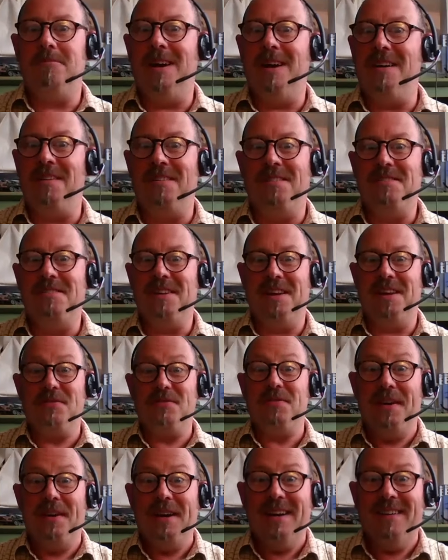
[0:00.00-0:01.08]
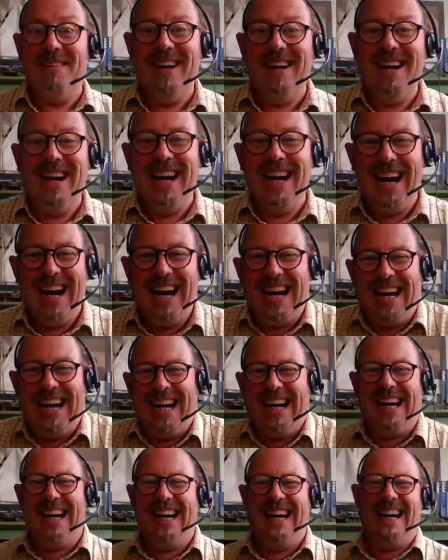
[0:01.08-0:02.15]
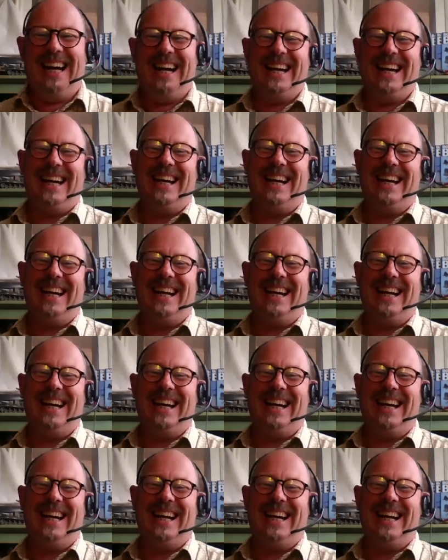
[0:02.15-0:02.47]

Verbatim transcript: Well, you have to find out. yeah.